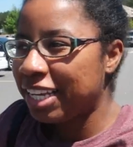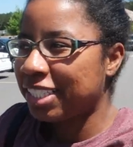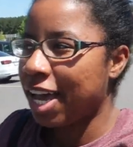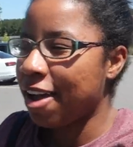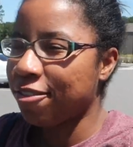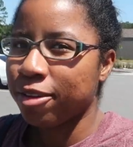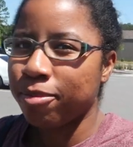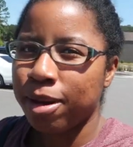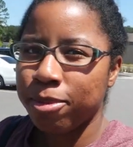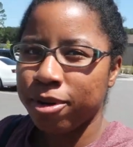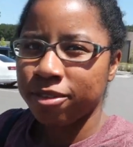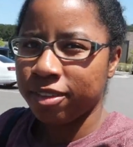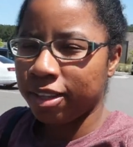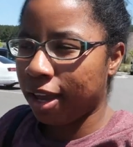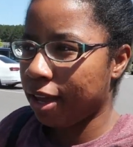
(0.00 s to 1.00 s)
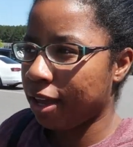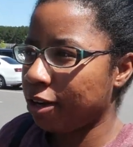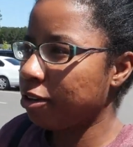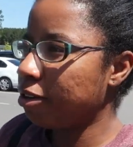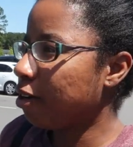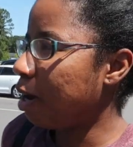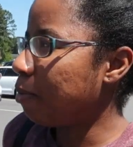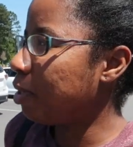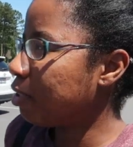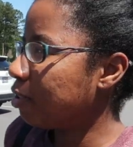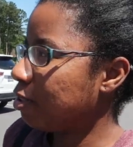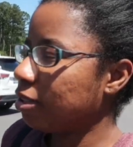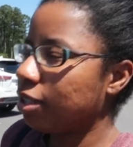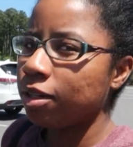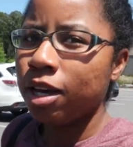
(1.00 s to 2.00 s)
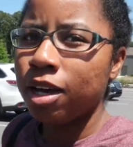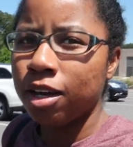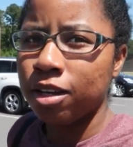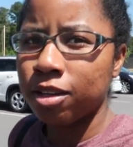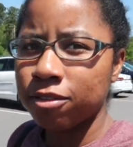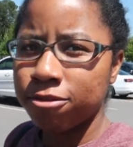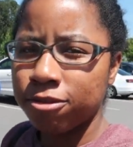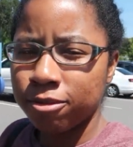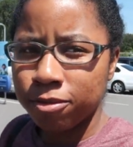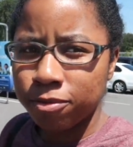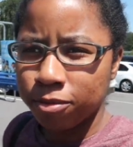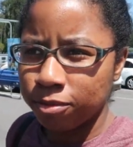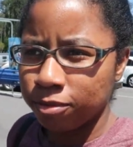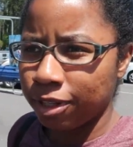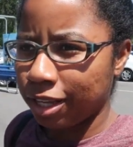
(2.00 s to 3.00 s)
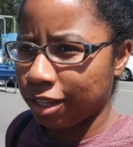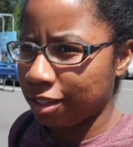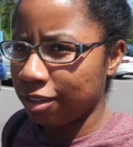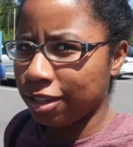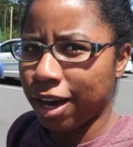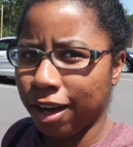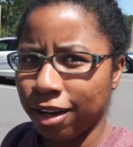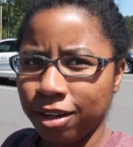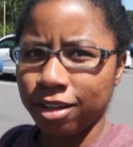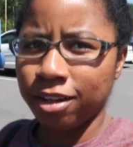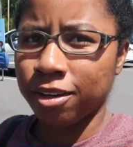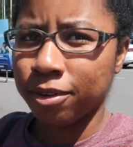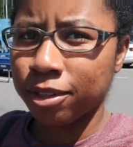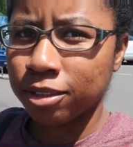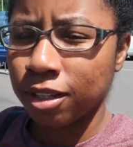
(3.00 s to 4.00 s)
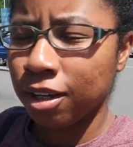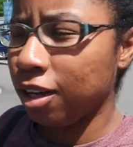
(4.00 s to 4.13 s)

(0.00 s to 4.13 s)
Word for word: After my birthday, I don't even know how much like he got anyway,